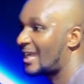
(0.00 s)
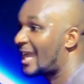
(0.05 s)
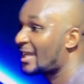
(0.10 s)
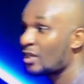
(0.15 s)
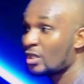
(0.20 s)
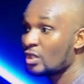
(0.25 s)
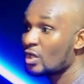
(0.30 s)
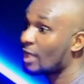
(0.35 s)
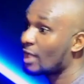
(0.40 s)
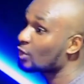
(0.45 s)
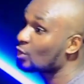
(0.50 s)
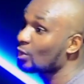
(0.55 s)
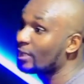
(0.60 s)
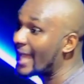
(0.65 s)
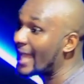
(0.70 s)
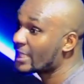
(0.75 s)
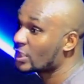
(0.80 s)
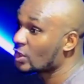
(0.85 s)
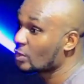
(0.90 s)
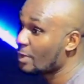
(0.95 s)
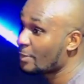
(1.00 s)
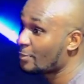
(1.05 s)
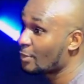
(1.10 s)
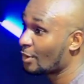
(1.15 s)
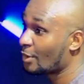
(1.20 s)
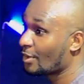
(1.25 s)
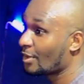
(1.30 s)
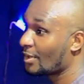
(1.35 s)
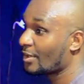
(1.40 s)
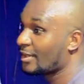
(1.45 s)
I don't know how to lie to
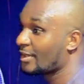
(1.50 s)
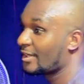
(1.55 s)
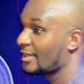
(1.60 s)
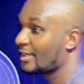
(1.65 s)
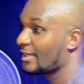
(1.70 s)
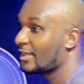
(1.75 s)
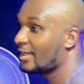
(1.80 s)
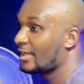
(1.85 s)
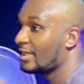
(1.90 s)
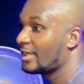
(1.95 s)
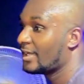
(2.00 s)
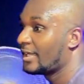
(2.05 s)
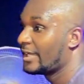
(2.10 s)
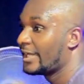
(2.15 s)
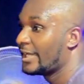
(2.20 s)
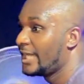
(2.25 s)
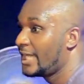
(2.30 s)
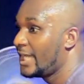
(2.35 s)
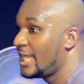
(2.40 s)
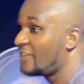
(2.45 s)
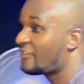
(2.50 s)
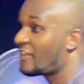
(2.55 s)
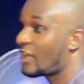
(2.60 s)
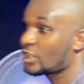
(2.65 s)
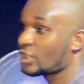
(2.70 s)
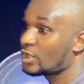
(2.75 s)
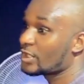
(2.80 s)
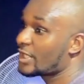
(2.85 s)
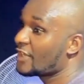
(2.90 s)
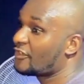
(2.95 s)
people. If I
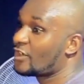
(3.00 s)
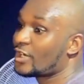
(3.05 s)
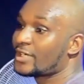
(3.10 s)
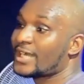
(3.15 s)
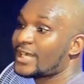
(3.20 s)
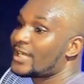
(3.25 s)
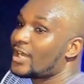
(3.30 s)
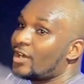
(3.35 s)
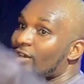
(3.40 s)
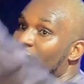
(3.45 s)
was looking for a crowd,